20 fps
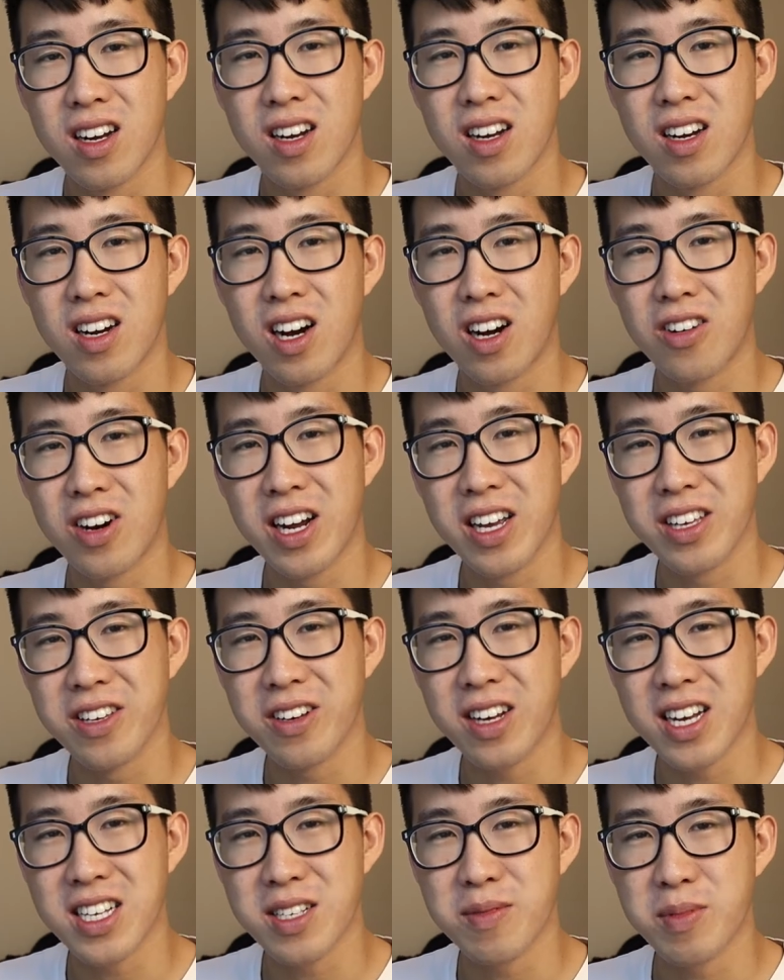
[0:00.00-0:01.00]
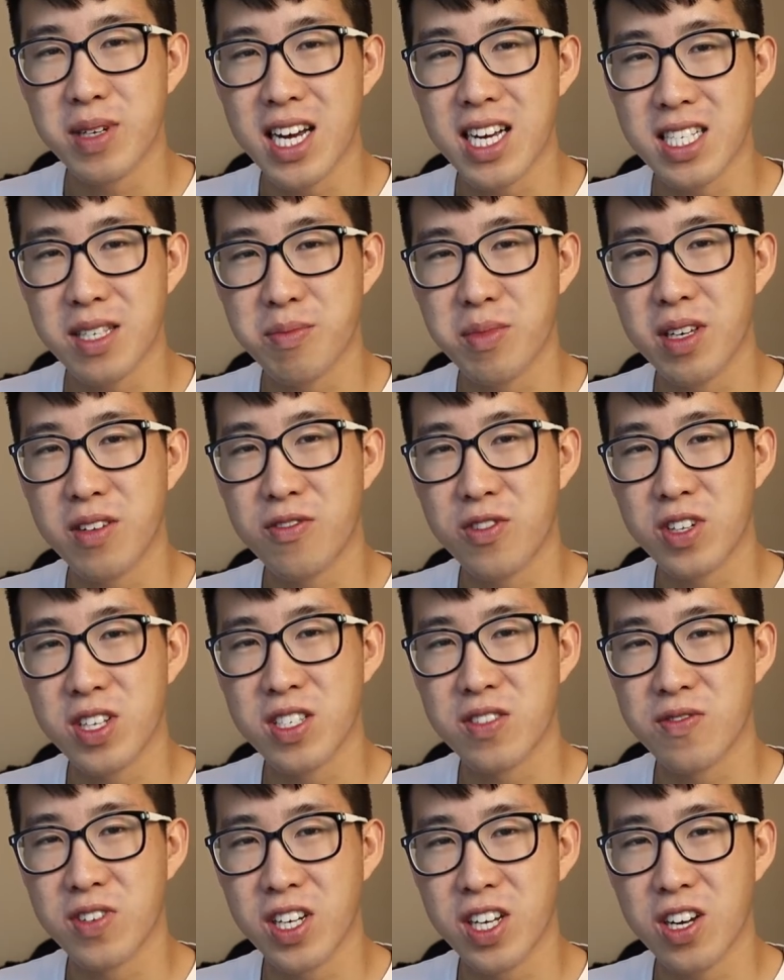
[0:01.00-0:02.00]
All right, you guys have been asking me for
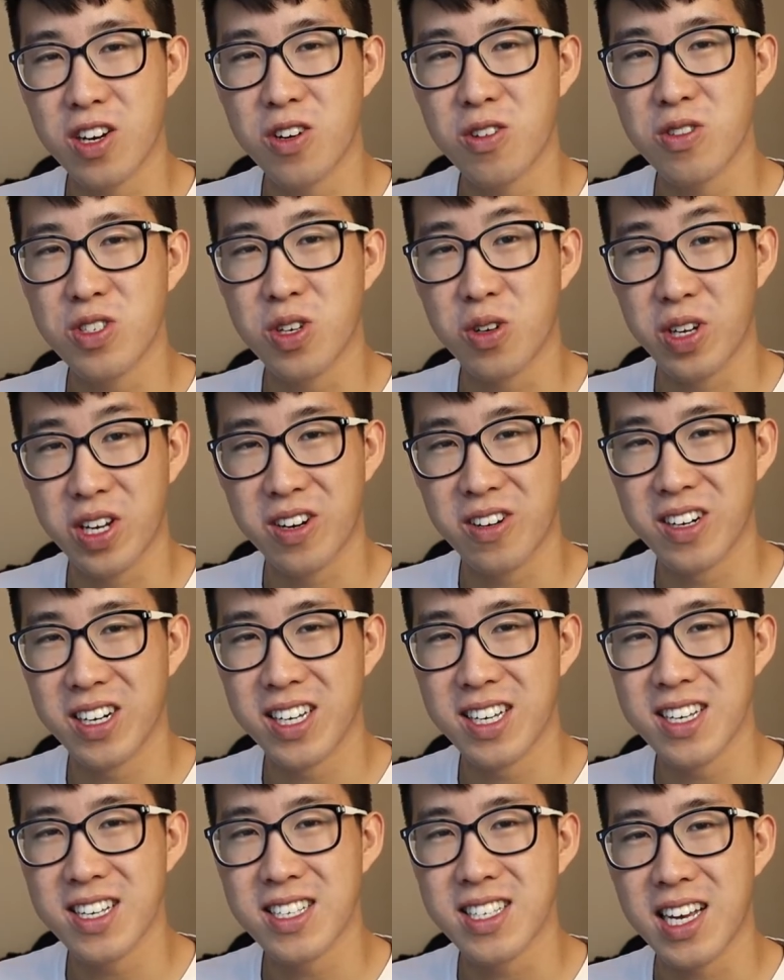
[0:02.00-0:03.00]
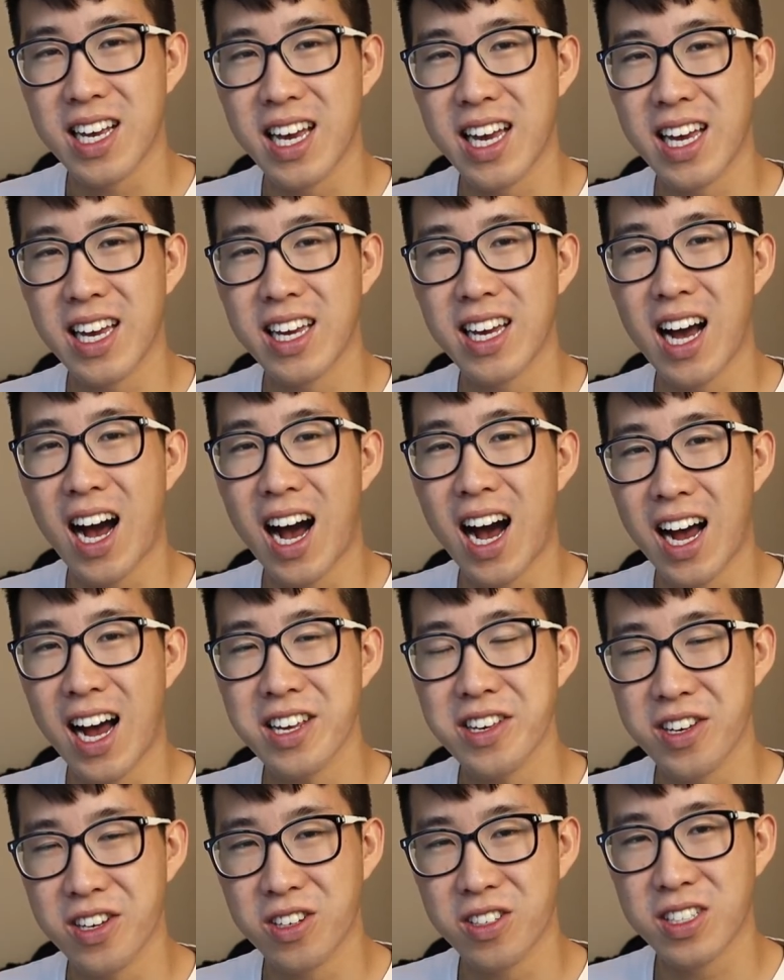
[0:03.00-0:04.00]
this video, so here it is, a high
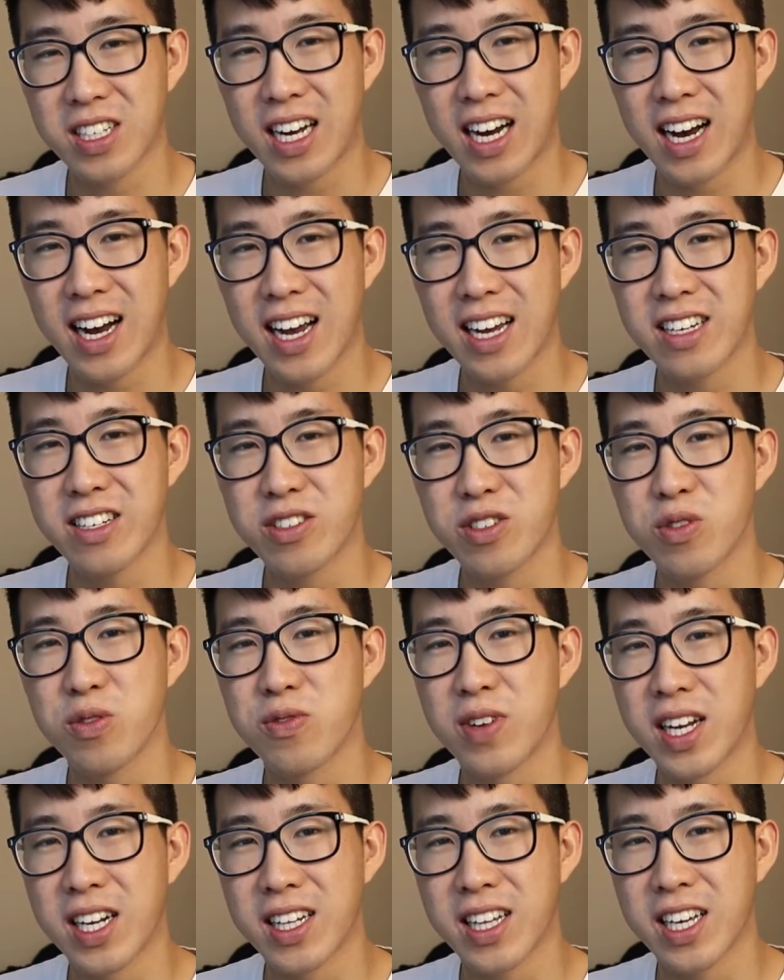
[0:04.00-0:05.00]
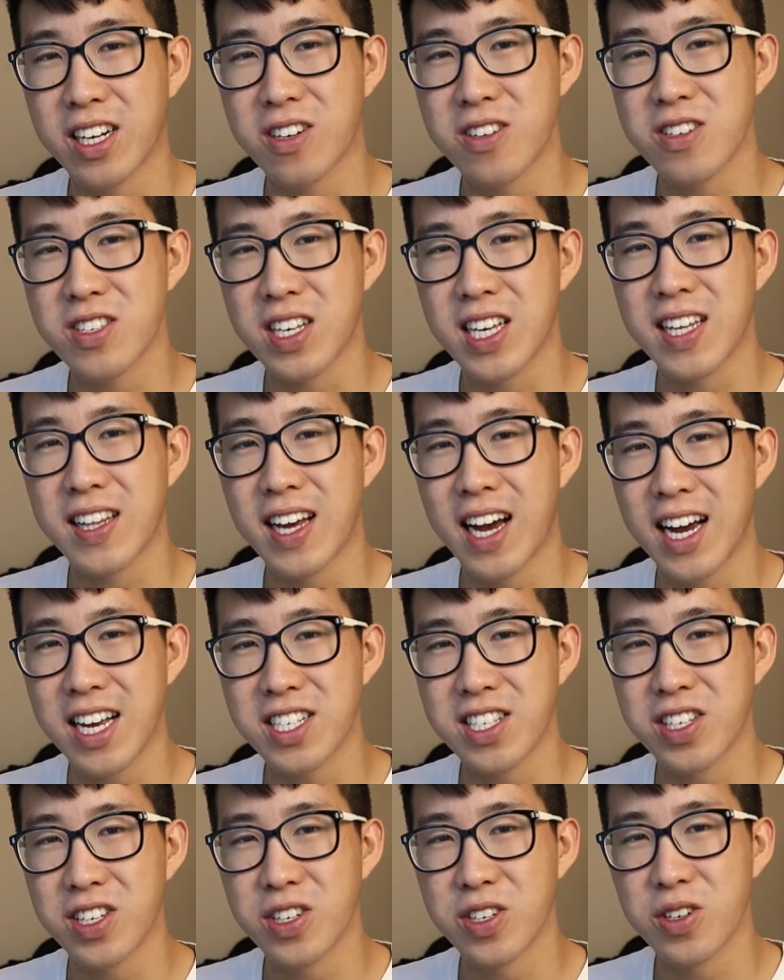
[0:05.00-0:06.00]
yield guide to ventilators in
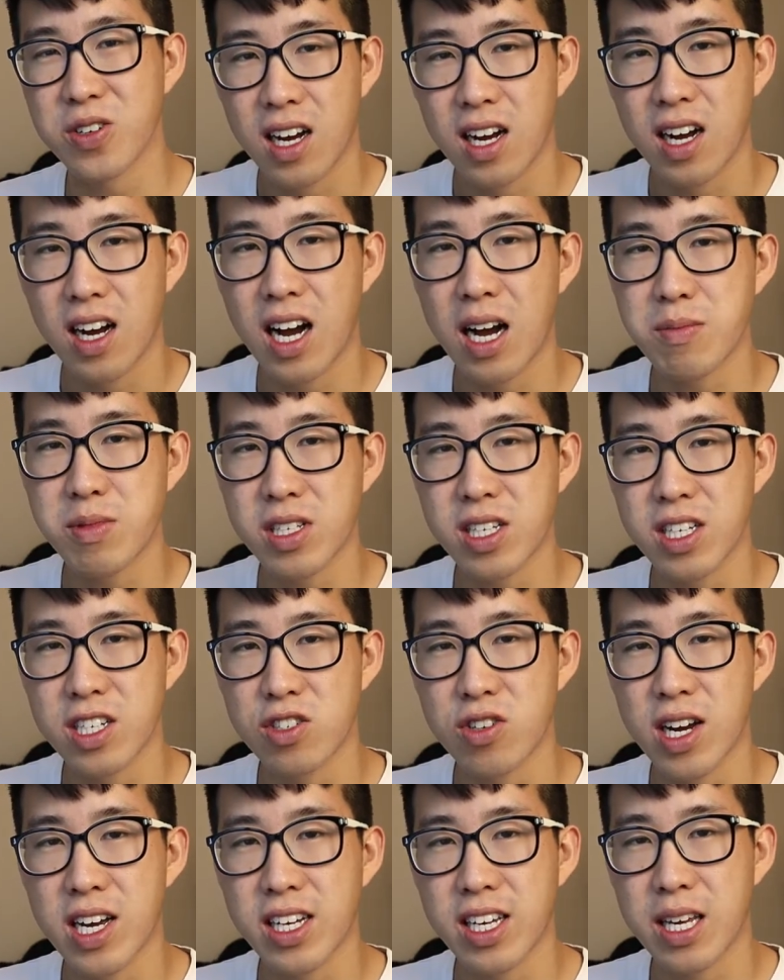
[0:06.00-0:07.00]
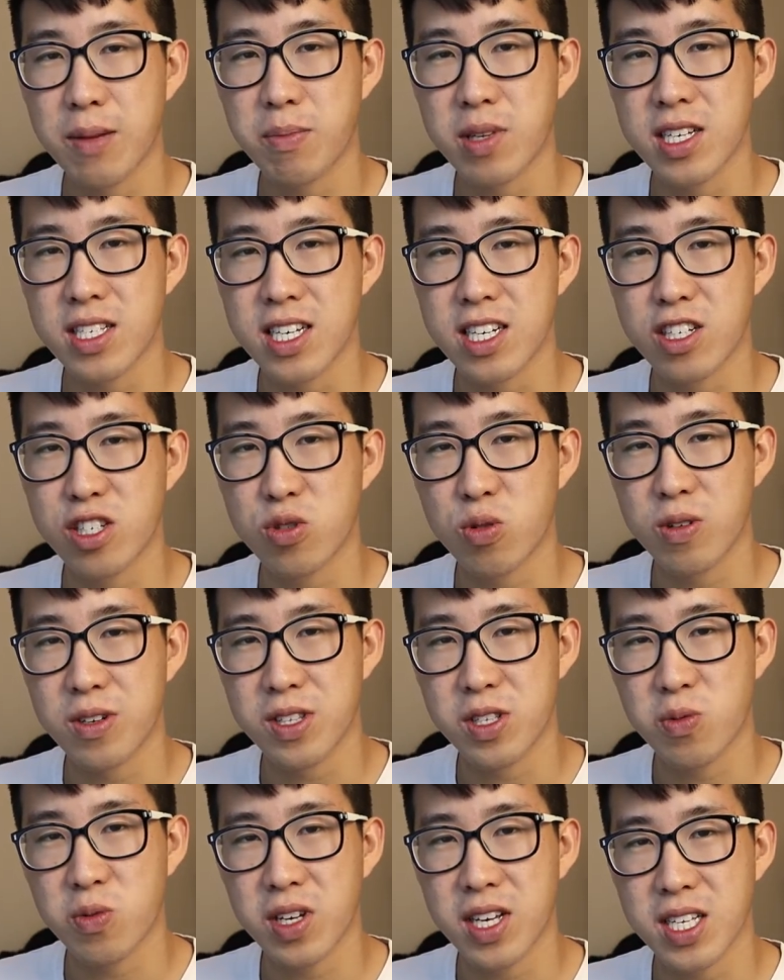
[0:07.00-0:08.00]
ICU. I'm just gonna try and keep this as short and
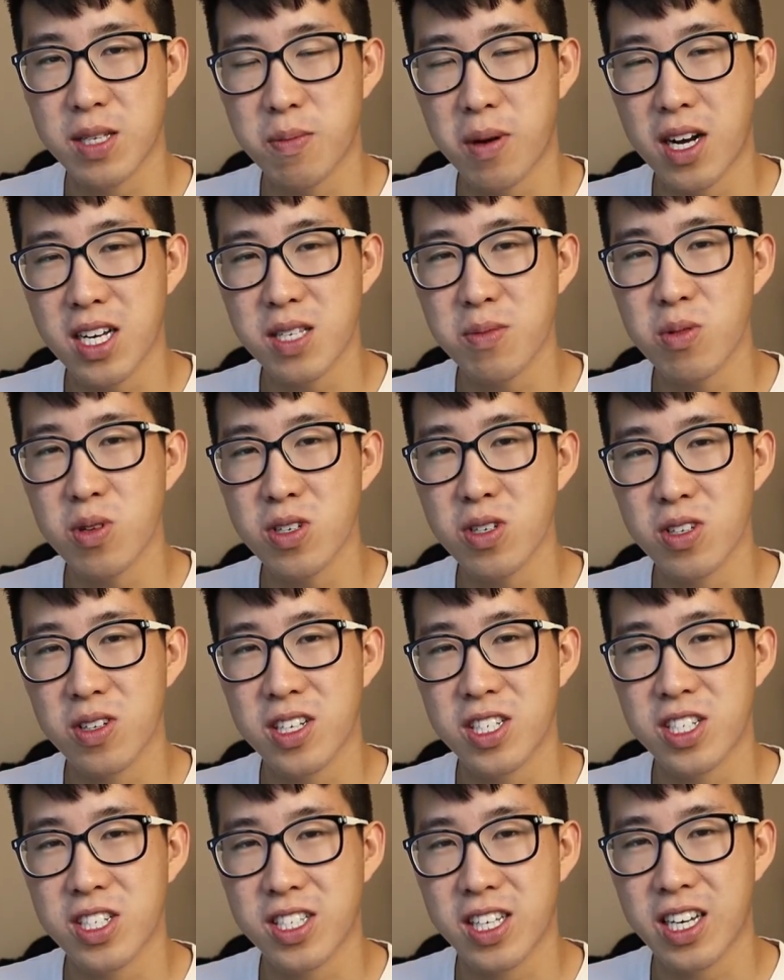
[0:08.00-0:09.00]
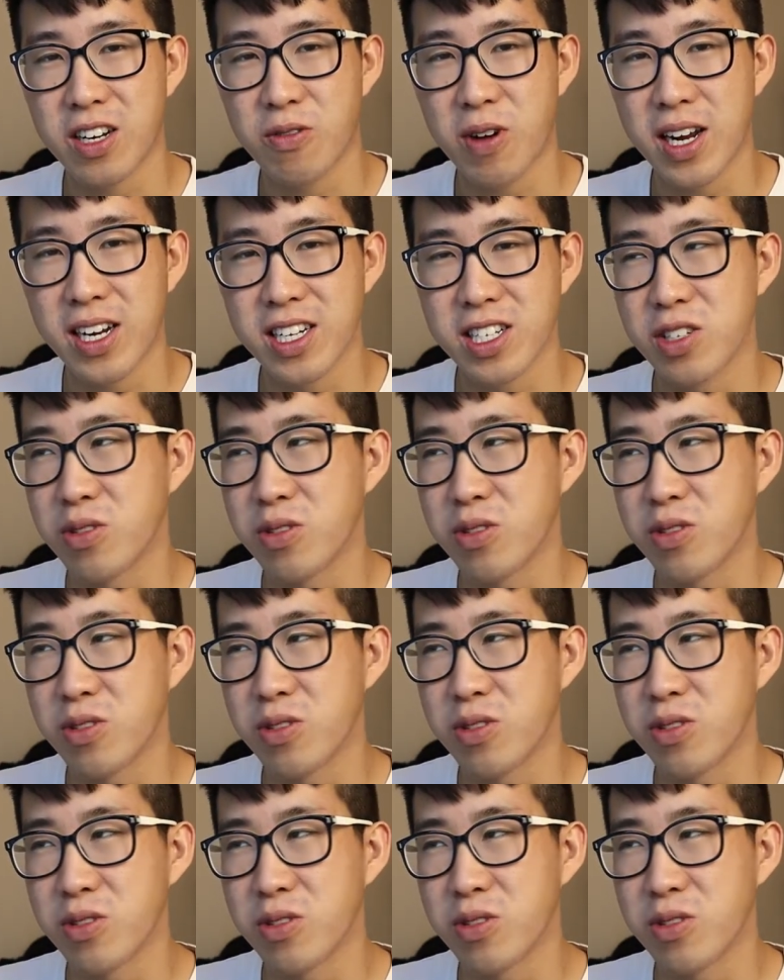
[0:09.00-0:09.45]
sweet as possible, so let's just get right into